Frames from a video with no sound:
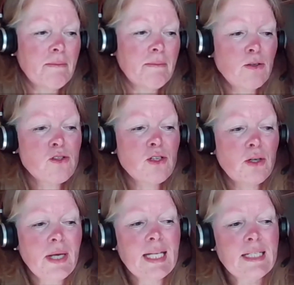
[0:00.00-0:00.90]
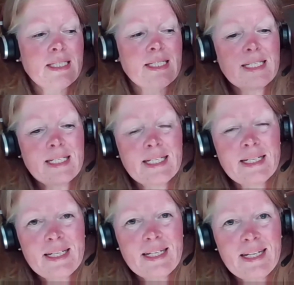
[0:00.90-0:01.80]
also it's
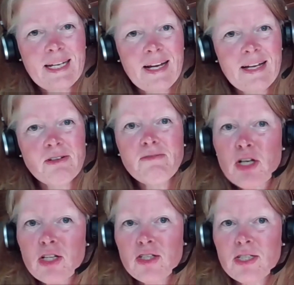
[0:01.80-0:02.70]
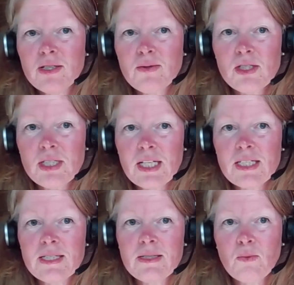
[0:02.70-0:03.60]
reversed
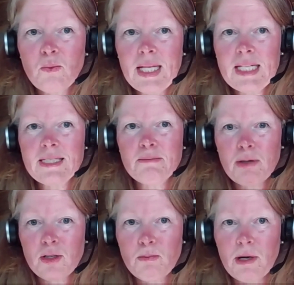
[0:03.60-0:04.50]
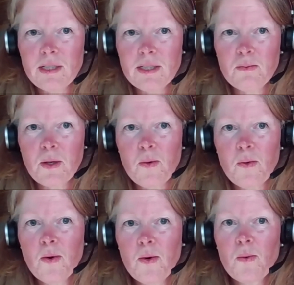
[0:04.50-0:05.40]
6 weeks postpartum,
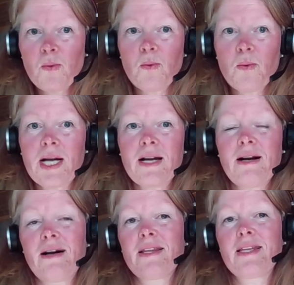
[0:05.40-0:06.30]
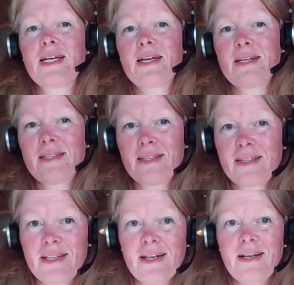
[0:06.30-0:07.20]
where I think
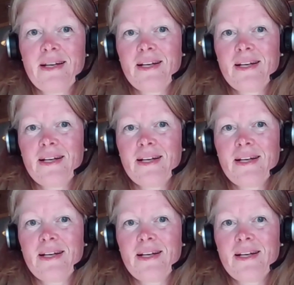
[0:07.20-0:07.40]
there,